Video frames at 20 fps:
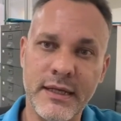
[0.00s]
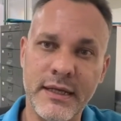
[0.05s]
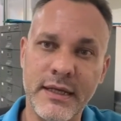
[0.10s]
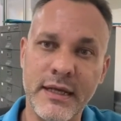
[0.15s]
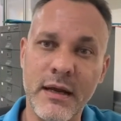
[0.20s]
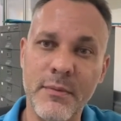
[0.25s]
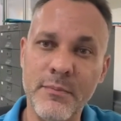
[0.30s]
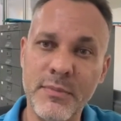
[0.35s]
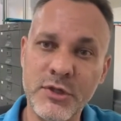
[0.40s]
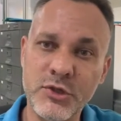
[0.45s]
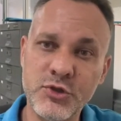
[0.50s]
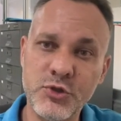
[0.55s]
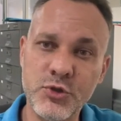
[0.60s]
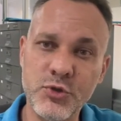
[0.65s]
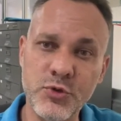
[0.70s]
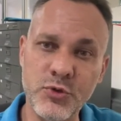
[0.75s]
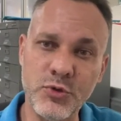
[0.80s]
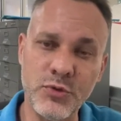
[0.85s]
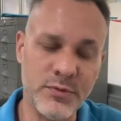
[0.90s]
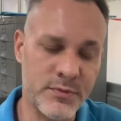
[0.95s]
Number
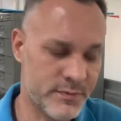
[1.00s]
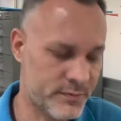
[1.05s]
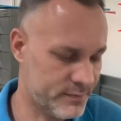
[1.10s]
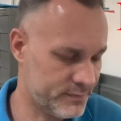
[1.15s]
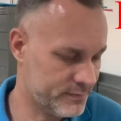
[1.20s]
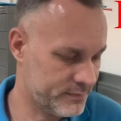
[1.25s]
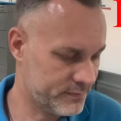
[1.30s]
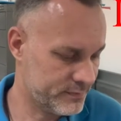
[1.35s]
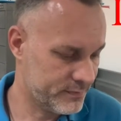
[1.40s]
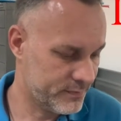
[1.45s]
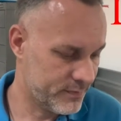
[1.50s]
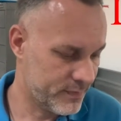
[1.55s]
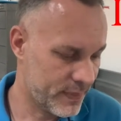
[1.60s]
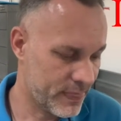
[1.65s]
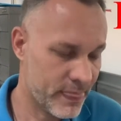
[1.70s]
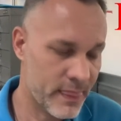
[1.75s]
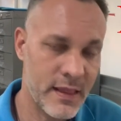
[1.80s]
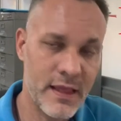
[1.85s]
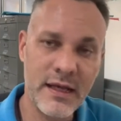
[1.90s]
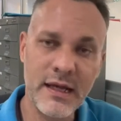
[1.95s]
2,
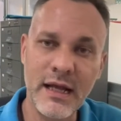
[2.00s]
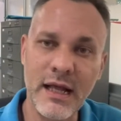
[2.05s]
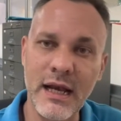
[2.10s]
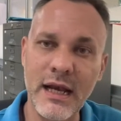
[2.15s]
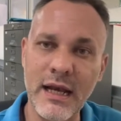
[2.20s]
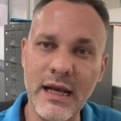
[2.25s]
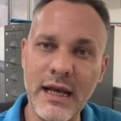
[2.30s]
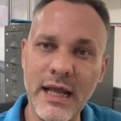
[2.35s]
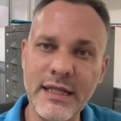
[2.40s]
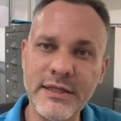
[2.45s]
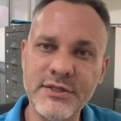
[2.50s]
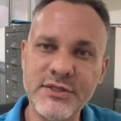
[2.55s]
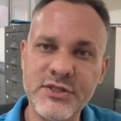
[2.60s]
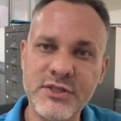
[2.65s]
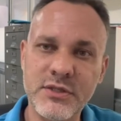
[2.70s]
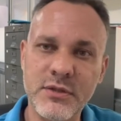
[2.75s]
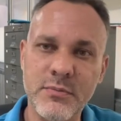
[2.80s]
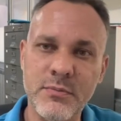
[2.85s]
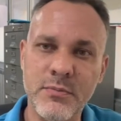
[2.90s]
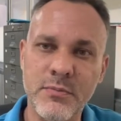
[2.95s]

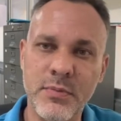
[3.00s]
lunch